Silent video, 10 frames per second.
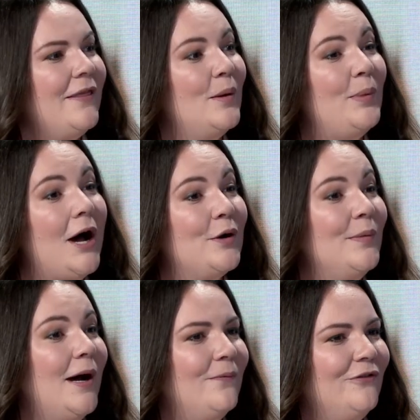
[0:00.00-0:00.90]
the bottom
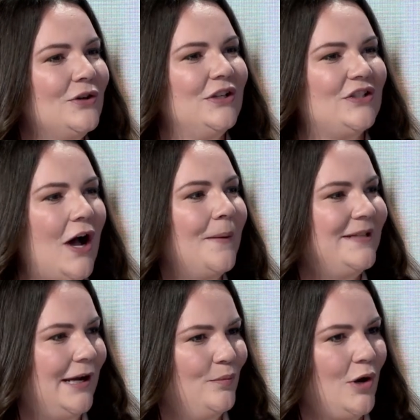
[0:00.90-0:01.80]
up versus a top
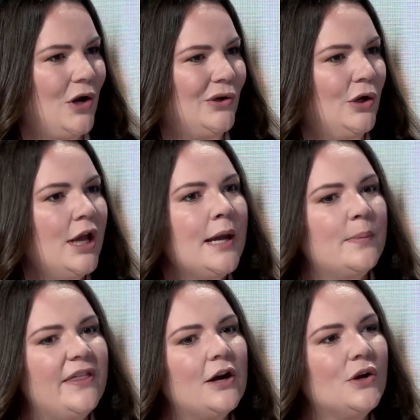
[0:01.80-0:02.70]
down model.
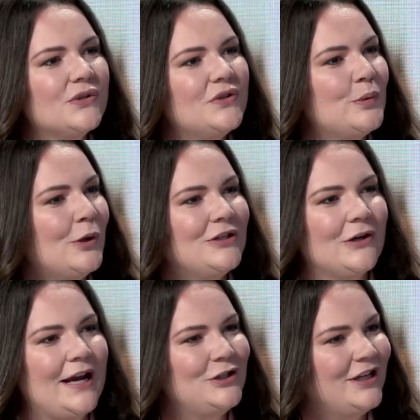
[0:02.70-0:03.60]
But that also supports
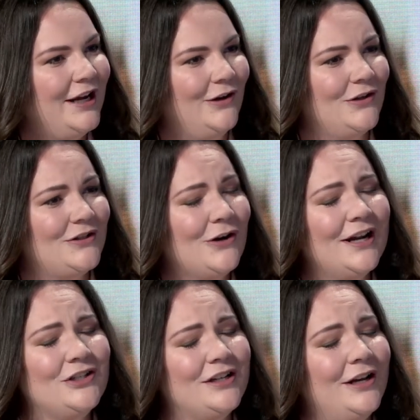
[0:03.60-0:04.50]
our educators. Our
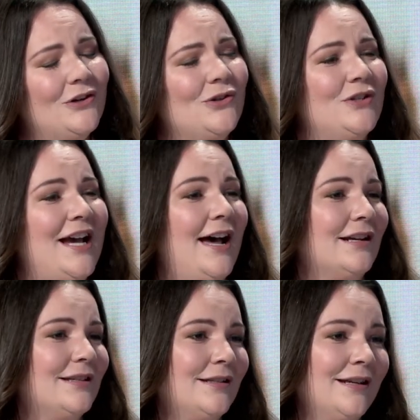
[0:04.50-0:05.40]
educators are
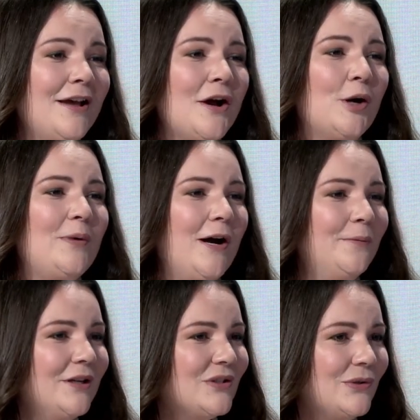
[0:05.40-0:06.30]
taxed. our yes.
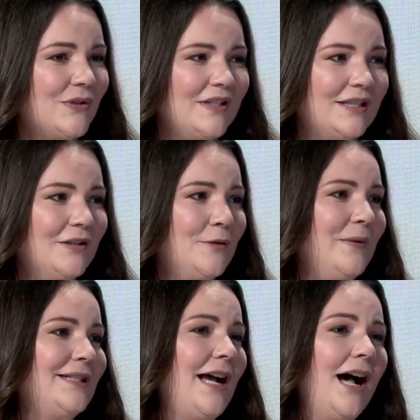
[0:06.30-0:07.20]
public school system,
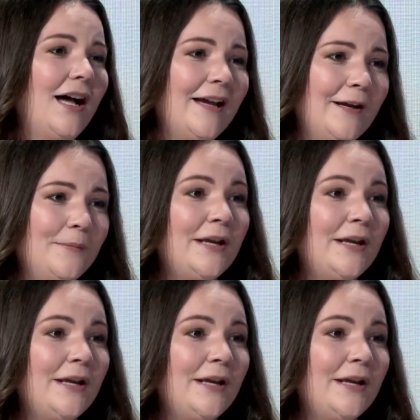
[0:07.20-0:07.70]
yeah. time.